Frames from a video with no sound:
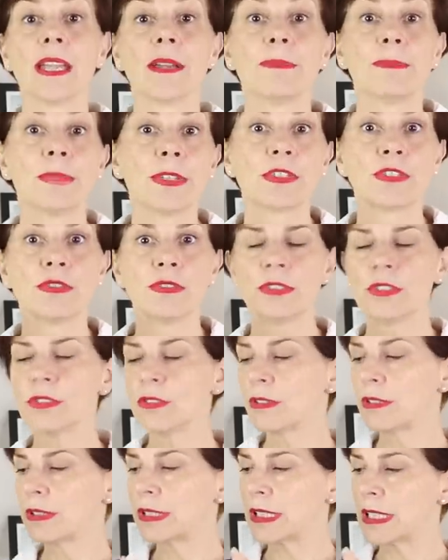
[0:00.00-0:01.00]
But you
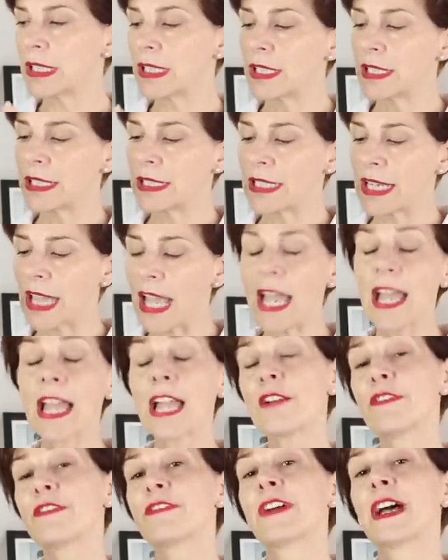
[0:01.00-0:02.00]
know, I
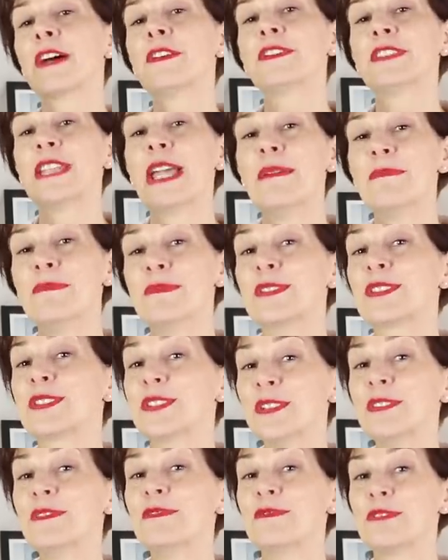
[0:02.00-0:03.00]
have found them
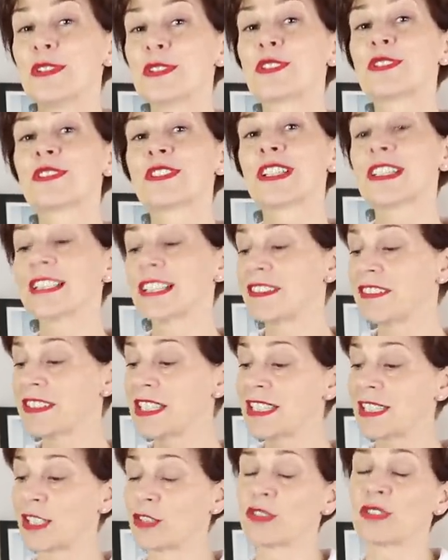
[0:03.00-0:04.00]
so versatile, and
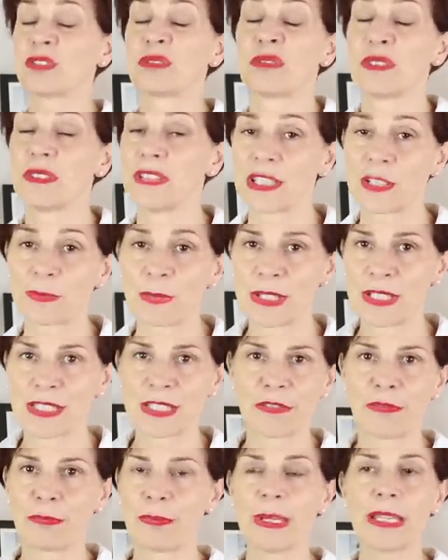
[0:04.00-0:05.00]
these are not a very
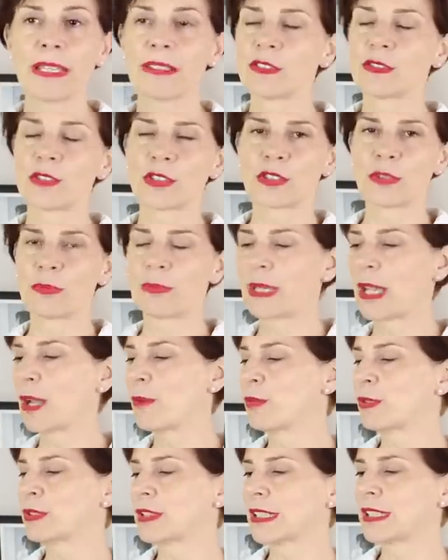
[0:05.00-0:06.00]
expensive pair, they're just a pair I
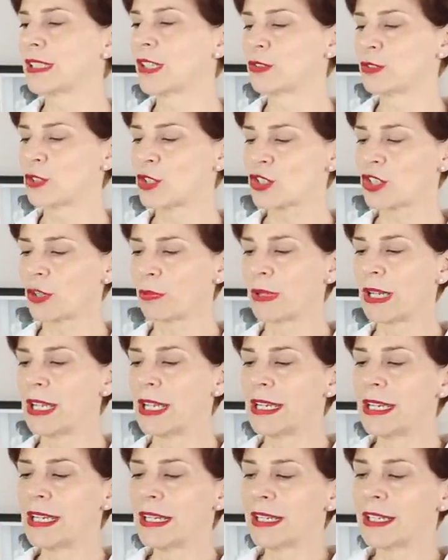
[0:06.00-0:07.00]
bought here in the shop.
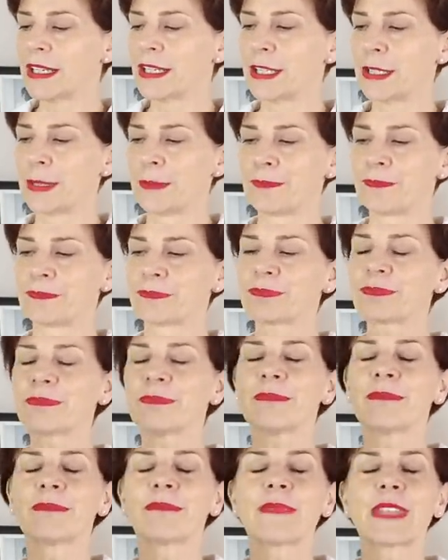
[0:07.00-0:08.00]
Um,
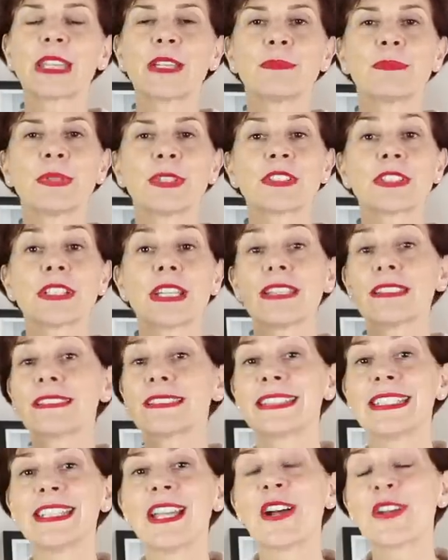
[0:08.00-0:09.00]
but
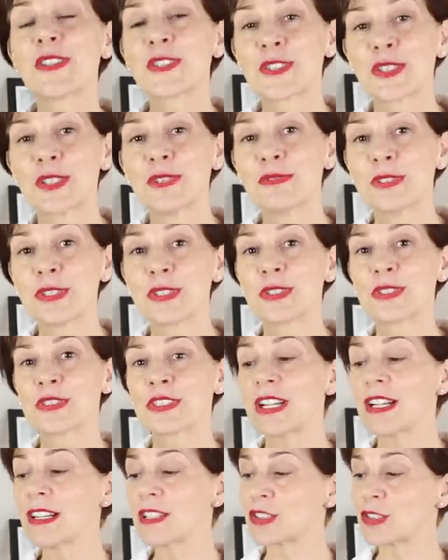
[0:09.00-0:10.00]
they are so
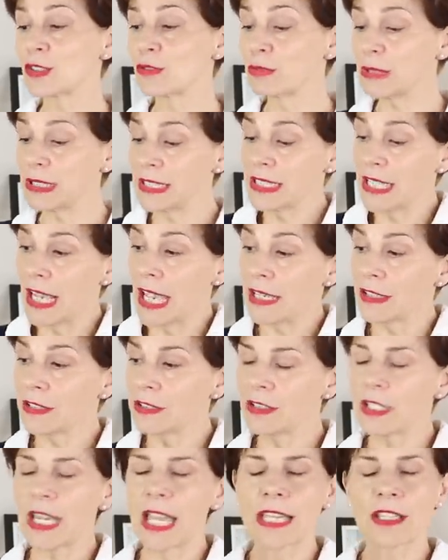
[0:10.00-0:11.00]
versatile, so really, you
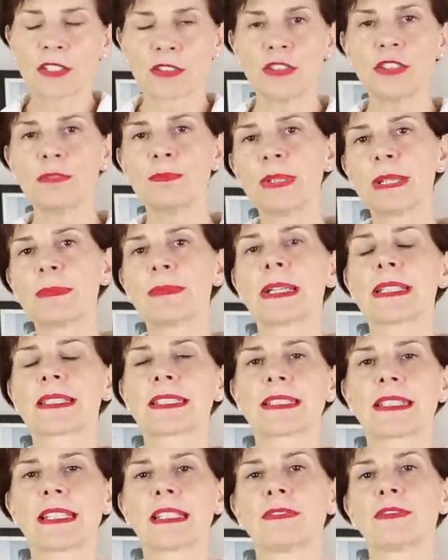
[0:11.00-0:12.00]
know, I could buy
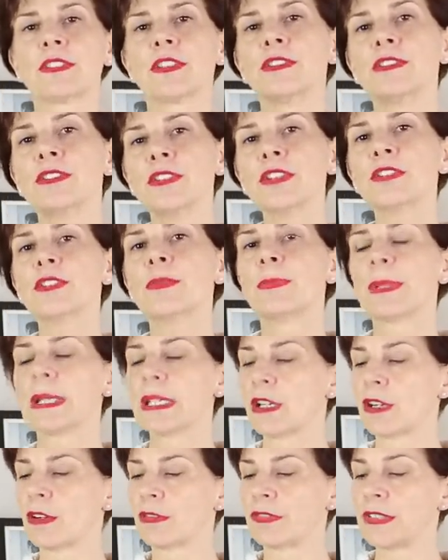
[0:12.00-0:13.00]
myself another
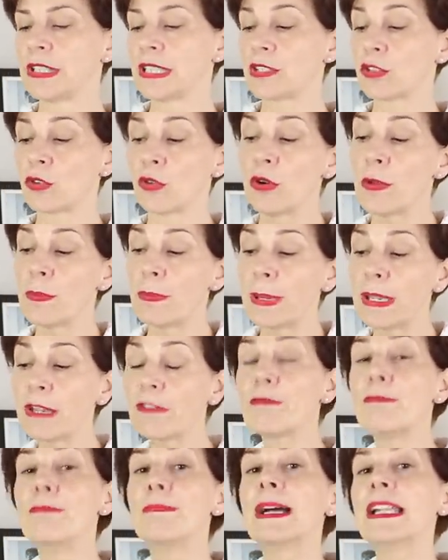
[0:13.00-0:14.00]
pair of these or a pair
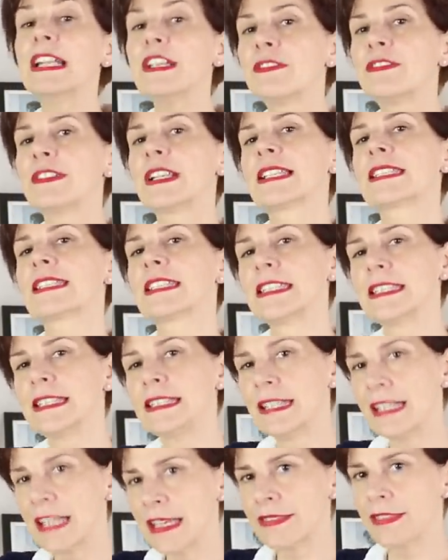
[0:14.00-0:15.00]
of ballet flats
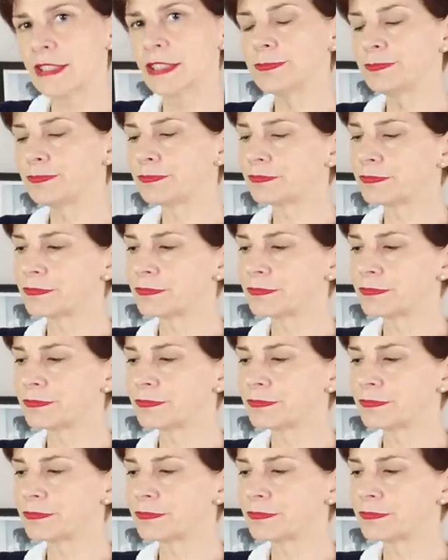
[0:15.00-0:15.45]
in leather.